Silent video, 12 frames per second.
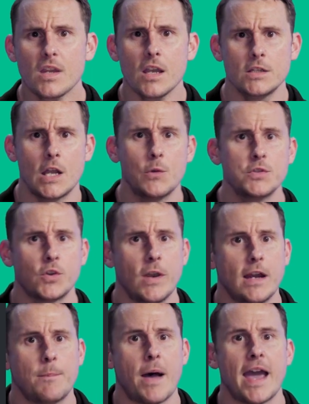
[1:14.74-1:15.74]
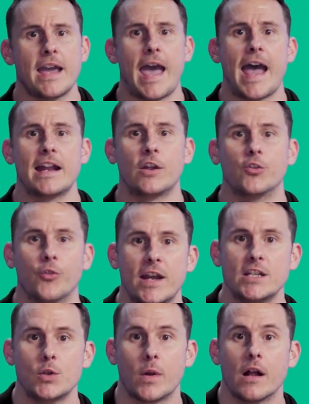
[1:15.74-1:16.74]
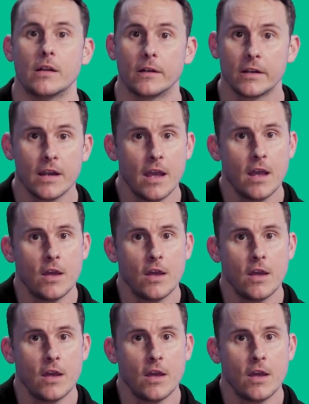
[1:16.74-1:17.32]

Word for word: Tones created by adding gray to a color.